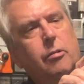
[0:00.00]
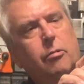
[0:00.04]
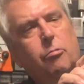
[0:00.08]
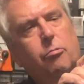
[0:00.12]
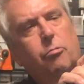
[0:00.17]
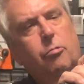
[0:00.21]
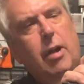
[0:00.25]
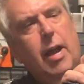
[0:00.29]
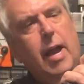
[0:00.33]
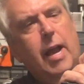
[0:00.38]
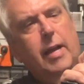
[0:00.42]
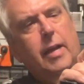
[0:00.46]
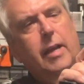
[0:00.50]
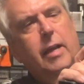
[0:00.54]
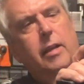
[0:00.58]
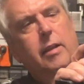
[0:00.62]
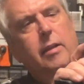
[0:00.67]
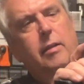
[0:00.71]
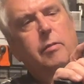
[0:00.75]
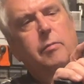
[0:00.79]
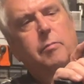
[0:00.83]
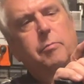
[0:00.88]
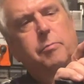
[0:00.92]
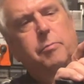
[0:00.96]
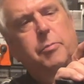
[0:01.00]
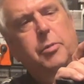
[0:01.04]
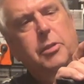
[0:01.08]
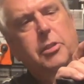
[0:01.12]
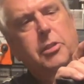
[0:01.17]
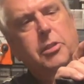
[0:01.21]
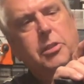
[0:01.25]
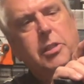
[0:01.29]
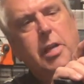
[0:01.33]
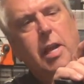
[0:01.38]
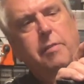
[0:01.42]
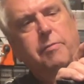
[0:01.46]
Rack it. Put the
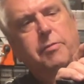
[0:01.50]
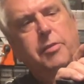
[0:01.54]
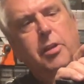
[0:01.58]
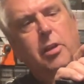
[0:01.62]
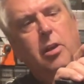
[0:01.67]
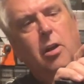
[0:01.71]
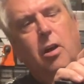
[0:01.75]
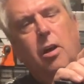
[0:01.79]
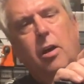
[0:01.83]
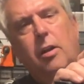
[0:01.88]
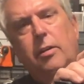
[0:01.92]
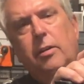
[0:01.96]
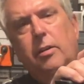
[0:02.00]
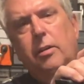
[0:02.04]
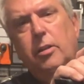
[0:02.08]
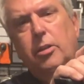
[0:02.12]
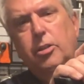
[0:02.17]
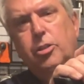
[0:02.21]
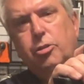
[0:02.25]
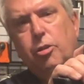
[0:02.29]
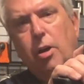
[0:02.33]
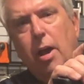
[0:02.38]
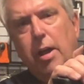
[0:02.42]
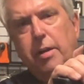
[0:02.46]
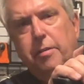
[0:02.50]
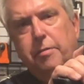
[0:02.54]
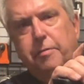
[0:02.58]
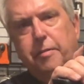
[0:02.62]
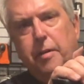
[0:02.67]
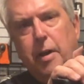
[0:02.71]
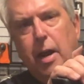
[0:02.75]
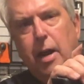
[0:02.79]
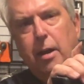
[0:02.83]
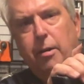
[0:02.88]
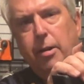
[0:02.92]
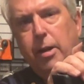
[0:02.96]
safety on. Try to
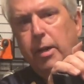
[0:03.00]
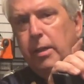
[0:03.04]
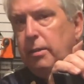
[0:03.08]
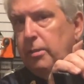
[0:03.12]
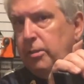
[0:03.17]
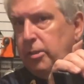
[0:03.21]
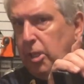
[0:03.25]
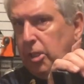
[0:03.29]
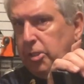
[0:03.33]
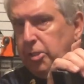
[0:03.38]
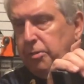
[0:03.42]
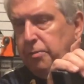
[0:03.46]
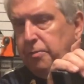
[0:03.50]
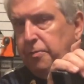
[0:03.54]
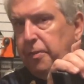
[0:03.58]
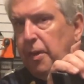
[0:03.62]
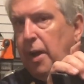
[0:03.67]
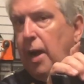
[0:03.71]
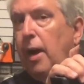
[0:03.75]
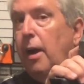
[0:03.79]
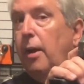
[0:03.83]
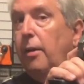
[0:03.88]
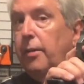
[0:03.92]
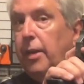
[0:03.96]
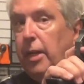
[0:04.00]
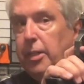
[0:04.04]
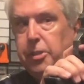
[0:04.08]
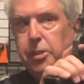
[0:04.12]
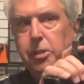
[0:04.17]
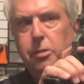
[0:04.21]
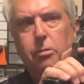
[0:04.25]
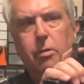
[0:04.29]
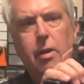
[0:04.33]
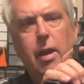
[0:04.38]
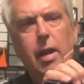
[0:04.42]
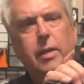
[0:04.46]
fire it. Doesn't fire. That's
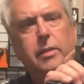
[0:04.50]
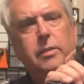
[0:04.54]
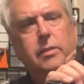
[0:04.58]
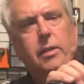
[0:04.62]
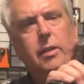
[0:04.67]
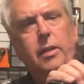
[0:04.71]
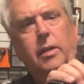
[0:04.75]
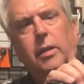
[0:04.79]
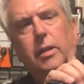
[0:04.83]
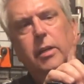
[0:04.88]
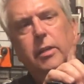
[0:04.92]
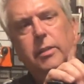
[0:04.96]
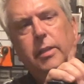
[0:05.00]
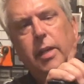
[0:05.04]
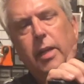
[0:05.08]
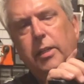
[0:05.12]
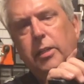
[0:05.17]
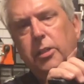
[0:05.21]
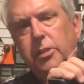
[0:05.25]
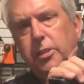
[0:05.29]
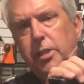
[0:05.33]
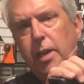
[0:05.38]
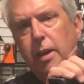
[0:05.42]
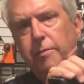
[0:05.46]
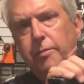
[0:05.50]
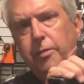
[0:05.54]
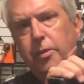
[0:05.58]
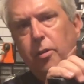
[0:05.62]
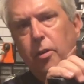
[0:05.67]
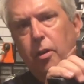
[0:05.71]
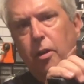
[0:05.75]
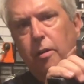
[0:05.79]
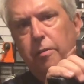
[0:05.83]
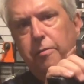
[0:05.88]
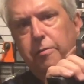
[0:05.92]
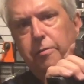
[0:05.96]
correct. Take the safety
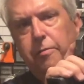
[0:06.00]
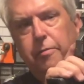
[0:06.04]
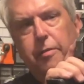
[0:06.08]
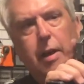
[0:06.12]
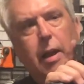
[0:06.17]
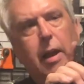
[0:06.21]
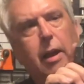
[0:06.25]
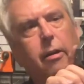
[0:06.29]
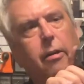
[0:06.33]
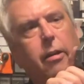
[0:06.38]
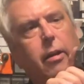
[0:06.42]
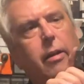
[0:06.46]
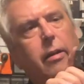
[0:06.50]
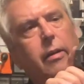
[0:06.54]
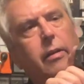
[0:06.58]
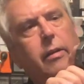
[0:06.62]
off. Fire it.